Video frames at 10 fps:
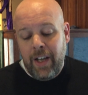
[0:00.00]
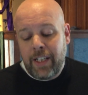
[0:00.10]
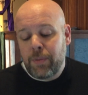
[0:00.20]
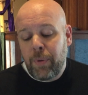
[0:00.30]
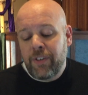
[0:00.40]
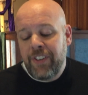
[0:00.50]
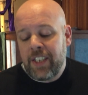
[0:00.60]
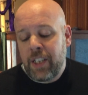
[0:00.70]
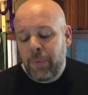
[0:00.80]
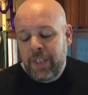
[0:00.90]
It's
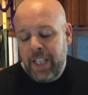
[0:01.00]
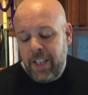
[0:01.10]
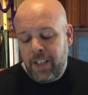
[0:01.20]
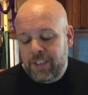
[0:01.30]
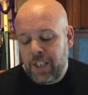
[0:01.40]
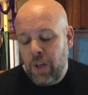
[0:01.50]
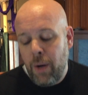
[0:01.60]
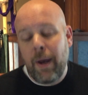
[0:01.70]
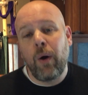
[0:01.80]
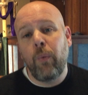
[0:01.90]
perfectly ridiculous to go
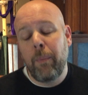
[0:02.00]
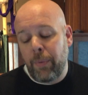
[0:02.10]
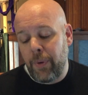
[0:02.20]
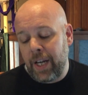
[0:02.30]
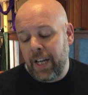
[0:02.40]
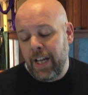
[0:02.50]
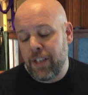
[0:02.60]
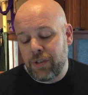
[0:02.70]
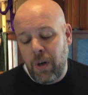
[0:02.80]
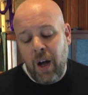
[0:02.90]
about whimpering
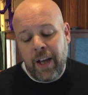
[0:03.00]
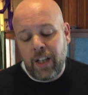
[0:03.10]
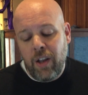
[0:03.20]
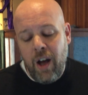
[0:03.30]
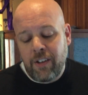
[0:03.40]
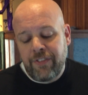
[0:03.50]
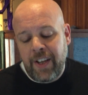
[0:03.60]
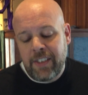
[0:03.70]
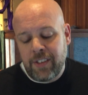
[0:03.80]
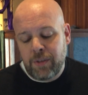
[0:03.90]
and drawing long
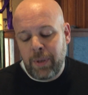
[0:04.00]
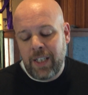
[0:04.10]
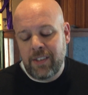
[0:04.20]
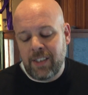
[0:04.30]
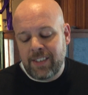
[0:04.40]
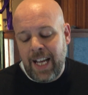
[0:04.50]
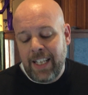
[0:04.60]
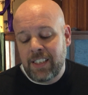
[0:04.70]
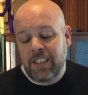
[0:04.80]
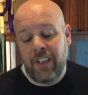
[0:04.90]
faces because the
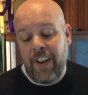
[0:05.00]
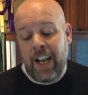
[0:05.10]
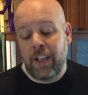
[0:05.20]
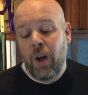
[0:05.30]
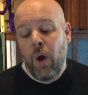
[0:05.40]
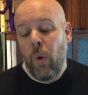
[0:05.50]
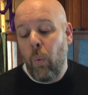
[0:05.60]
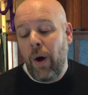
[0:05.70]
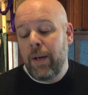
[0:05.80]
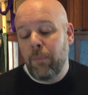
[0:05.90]
scientists have added
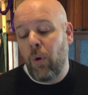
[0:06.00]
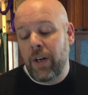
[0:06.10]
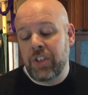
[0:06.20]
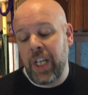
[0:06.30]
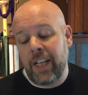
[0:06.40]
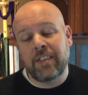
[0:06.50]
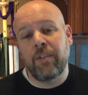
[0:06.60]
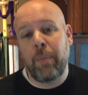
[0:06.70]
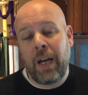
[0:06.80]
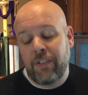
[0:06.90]
one more chance
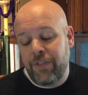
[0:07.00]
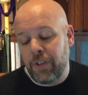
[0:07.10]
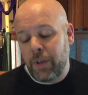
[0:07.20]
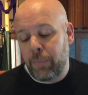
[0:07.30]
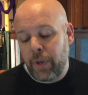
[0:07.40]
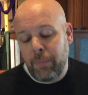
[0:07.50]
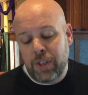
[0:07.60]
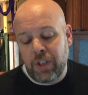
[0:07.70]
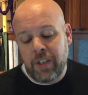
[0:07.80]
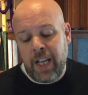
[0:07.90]
of painful and
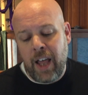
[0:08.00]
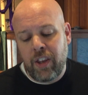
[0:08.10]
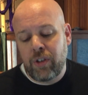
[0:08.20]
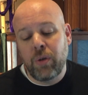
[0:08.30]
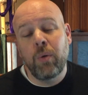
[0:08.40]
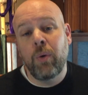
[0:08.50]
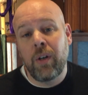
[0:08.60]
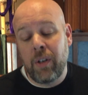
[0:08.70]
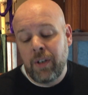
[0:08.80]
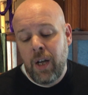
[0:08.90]
premature death to a
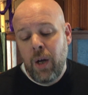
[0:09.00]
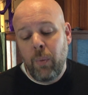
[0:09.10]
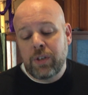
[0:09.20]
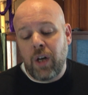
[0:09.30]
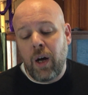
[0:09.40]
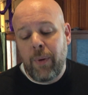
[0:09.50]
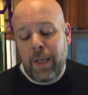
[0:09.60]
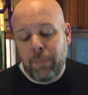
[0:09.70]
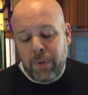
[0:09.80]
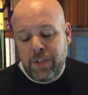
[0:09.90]
world which
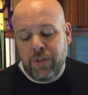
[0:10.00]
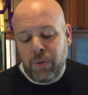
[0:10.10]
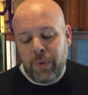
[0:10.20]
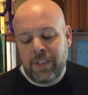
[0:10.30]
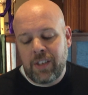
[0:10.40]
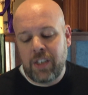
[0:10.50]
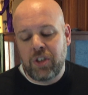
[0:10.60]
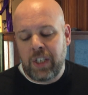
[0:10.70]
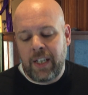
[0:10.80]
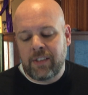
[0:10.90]
already bristled with such
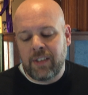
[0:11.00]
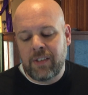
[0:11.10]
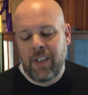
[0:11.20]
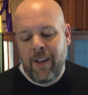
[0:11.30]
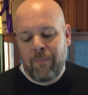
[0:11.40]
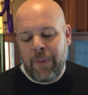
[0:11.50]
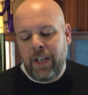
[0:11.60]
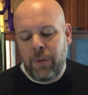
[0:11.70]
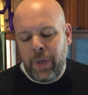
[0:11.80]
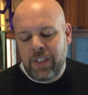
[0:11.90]
chances, and
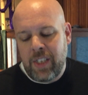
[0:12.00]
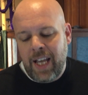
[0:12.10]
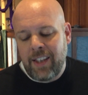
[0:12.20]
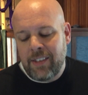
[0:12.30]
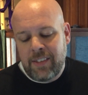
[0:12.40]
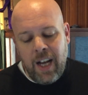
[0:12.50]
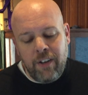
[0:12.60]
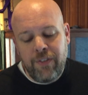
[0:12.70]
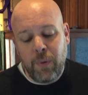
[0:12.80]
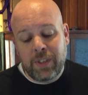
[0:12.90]
in which death
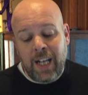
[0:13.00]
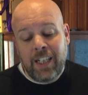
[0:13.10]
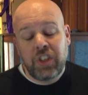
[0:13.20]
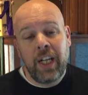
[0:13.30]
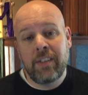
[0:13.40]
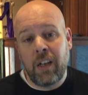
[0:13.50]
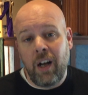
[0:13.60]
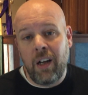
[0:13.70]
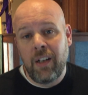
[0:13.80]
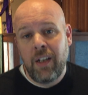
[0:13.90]
itself was not a chance at
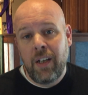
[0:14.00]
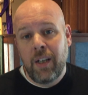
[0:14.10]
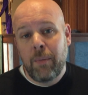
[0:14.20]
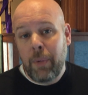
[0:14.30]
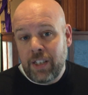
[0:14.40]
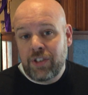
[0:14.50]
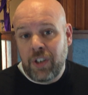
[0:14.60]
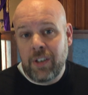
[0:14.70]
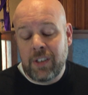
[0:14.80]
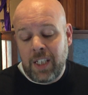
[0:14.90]
all, but a
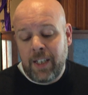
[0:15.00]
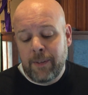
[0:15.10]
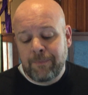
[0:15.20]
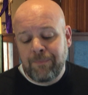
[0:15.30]
certainty.